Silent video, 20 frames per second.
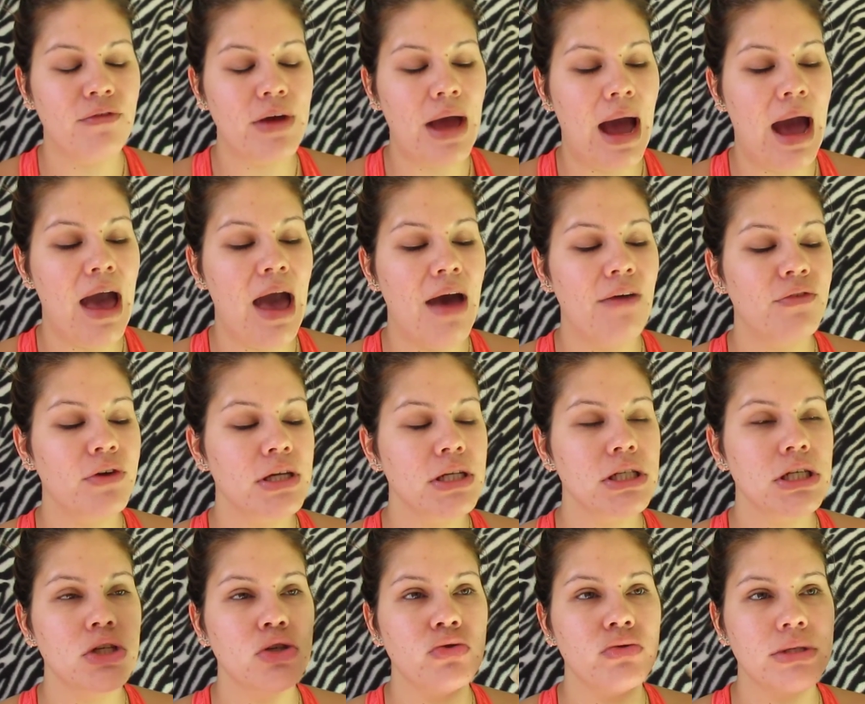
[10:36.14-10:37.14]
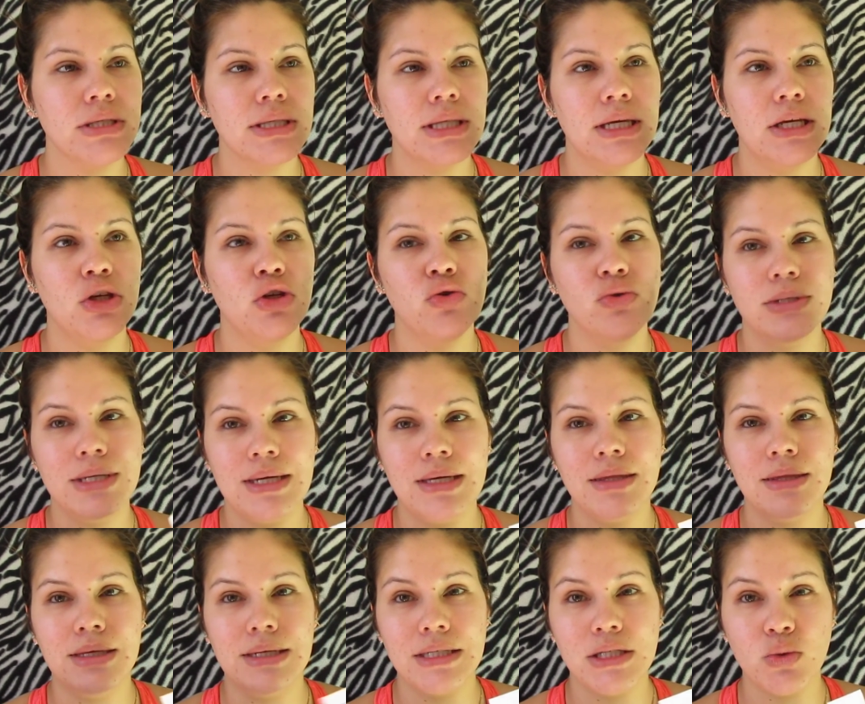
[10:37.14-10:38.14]
have continuously
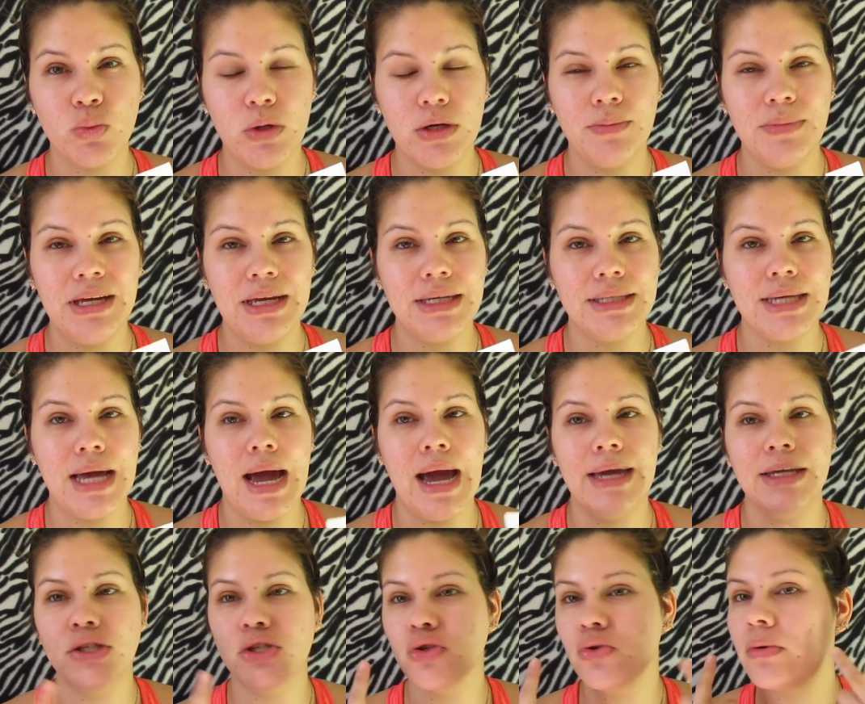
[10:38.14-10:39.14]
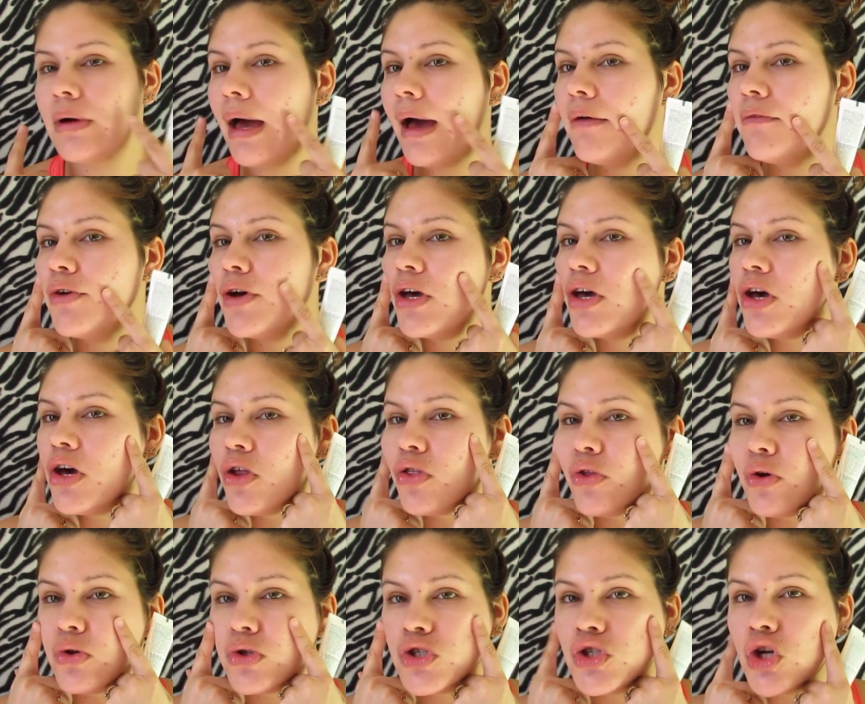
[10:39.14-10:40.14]
using this one because I do have
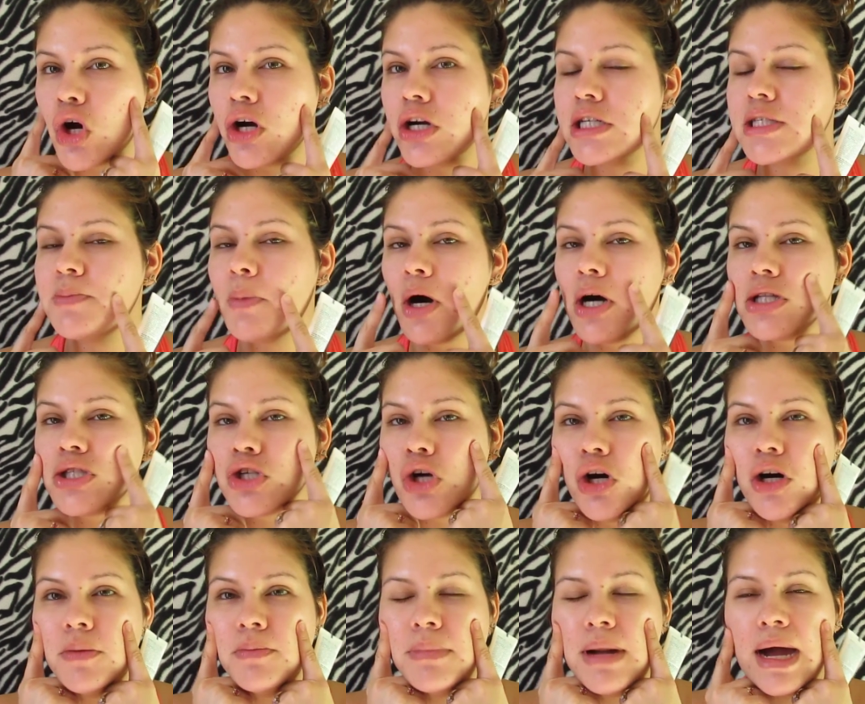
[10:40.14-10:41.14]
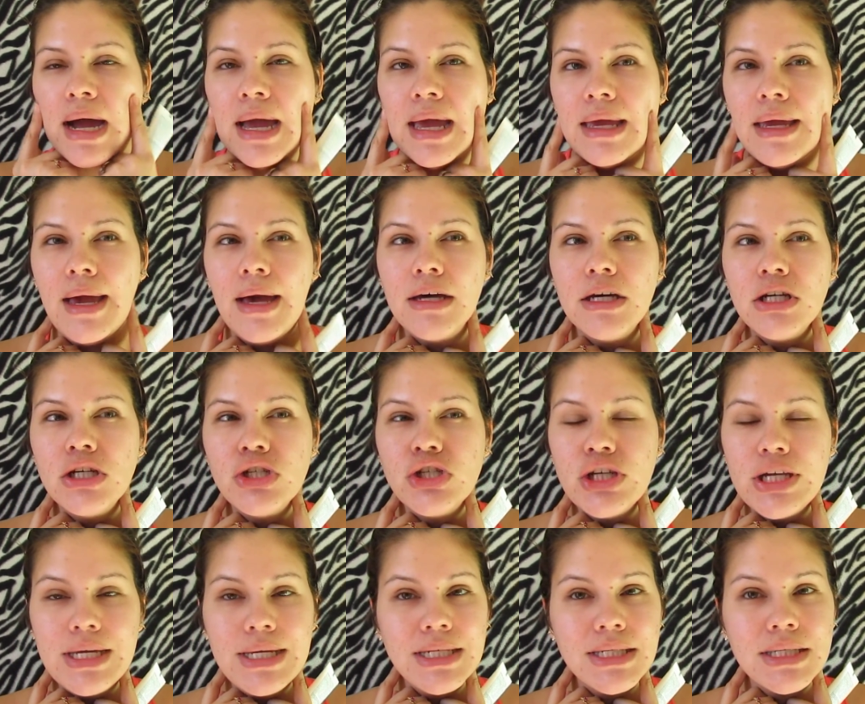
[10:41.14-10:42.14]
those dark spots on my
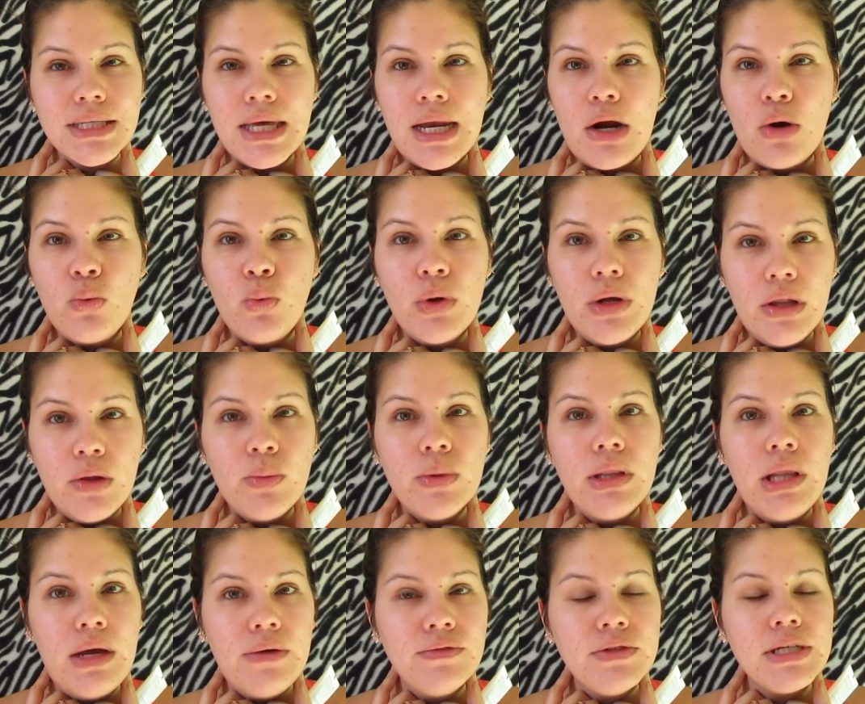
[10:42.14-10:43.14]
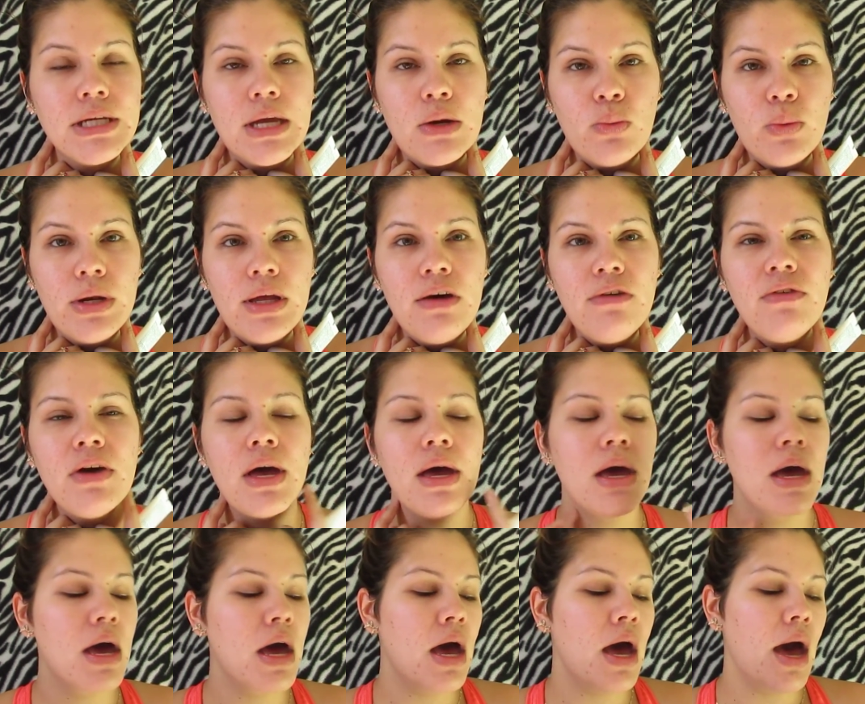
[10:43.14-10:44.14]
cheeks that I really would love to get rid of.
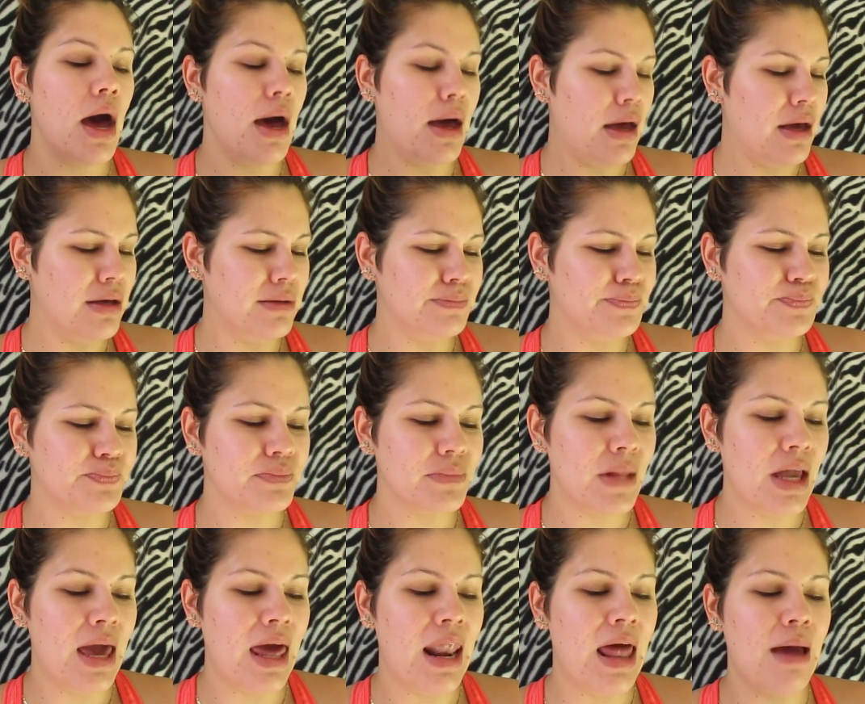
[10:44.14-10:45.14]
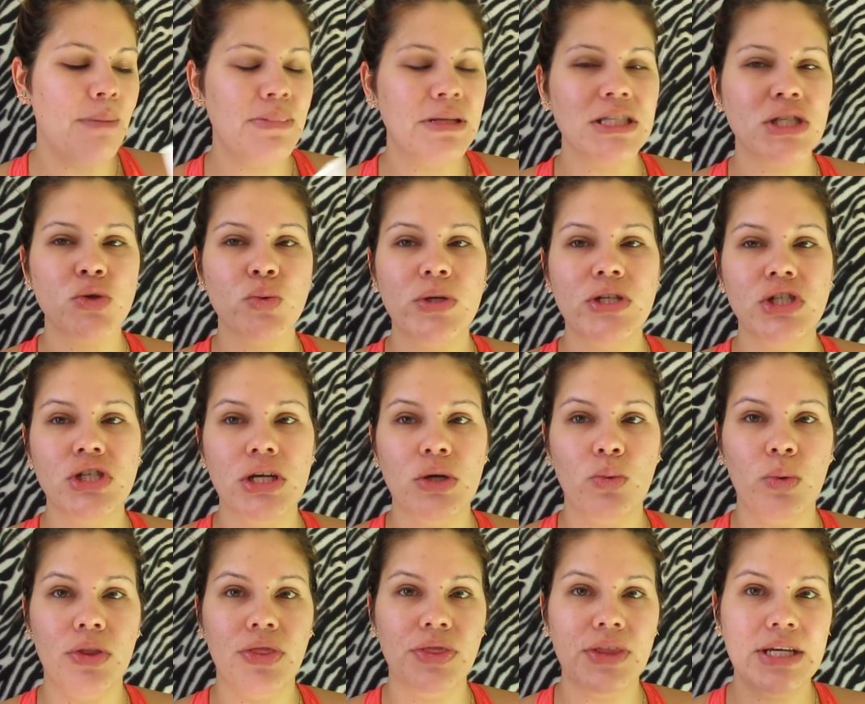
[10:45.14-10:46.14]
And I've been switching
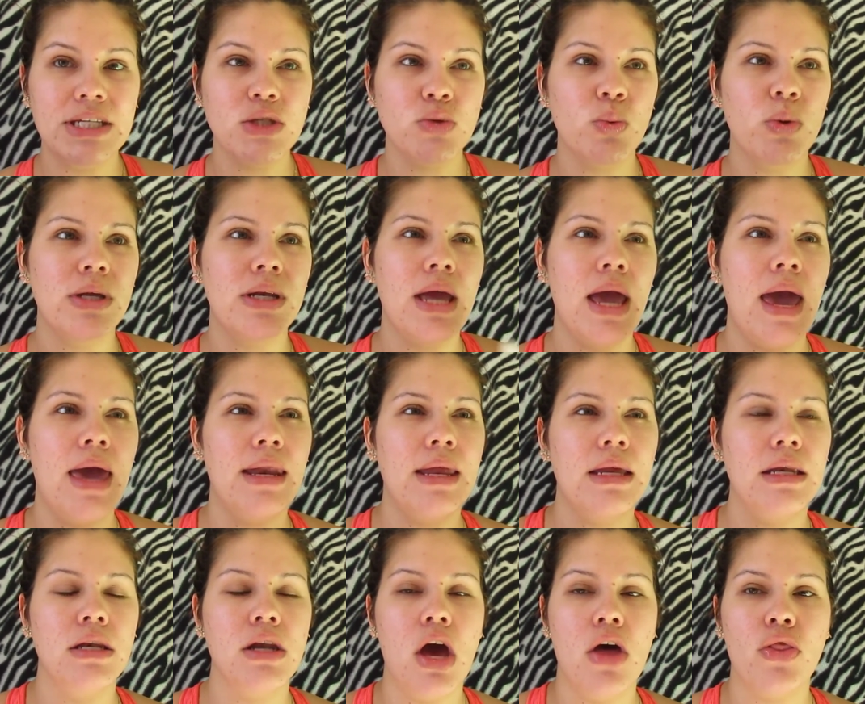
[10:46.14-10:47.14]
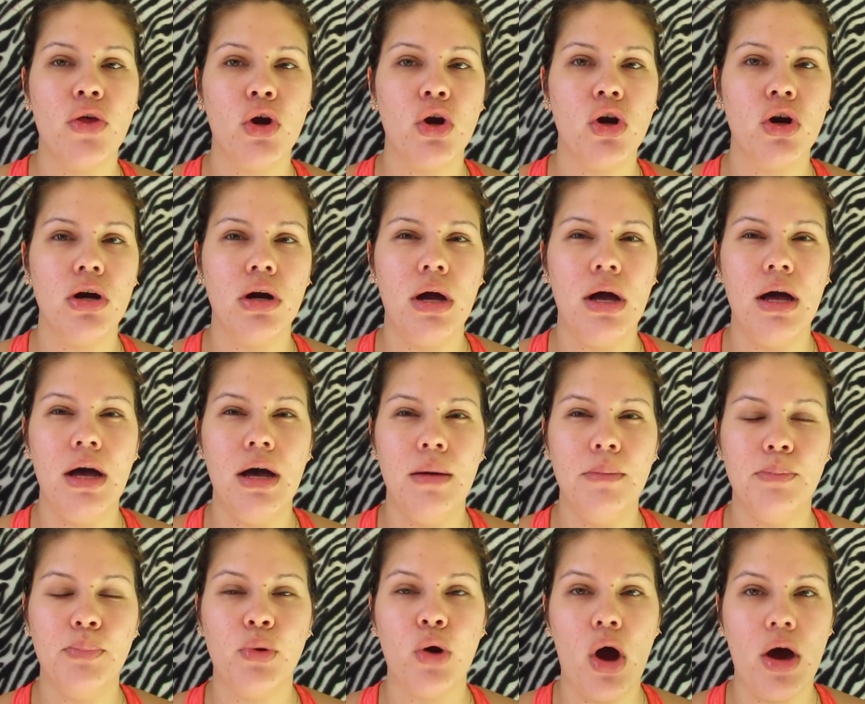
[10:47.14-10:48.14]
with this one and another
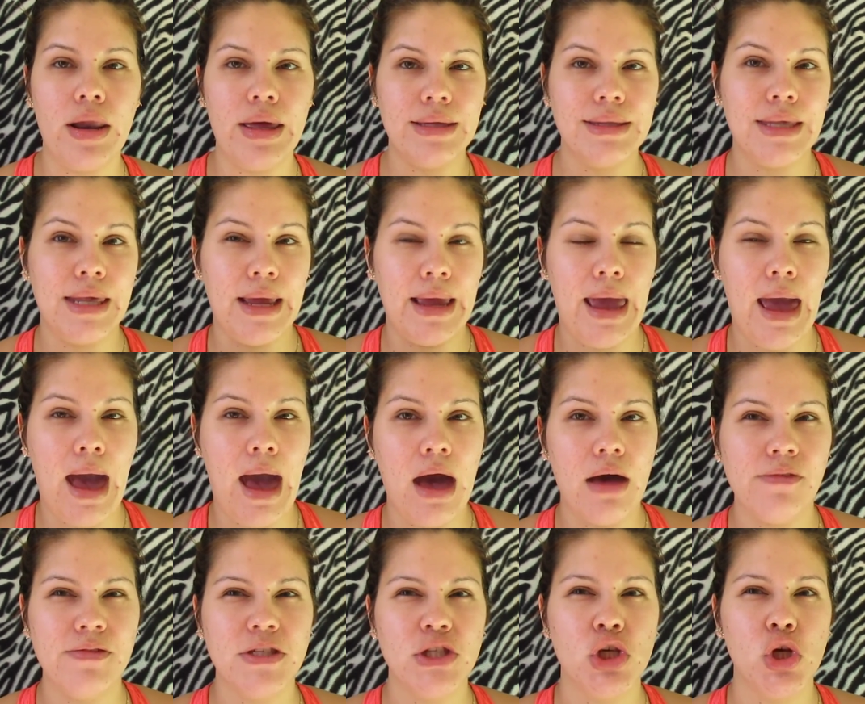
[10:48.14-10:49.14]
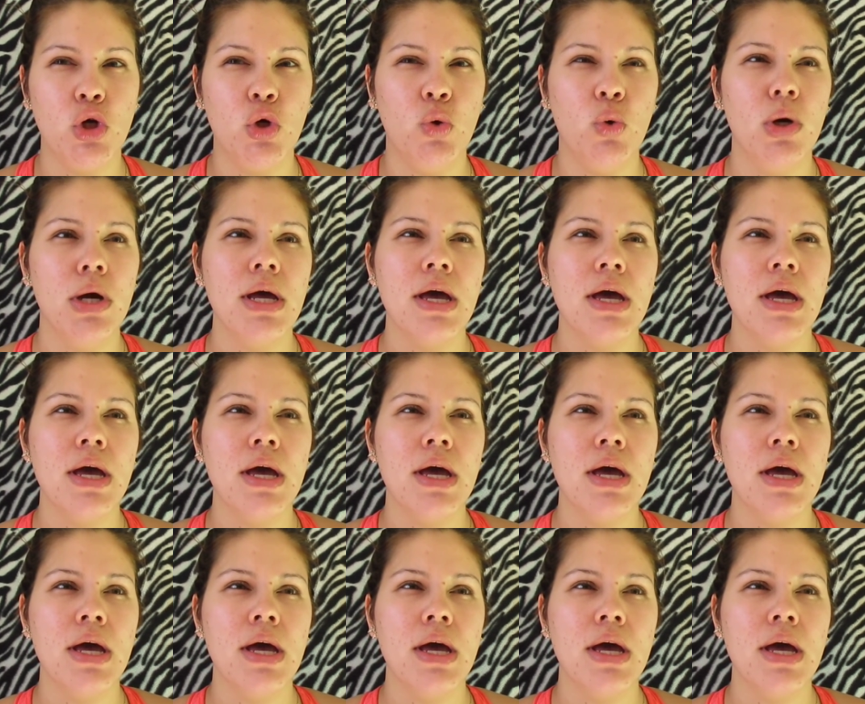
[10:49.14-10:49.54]
product that I have, so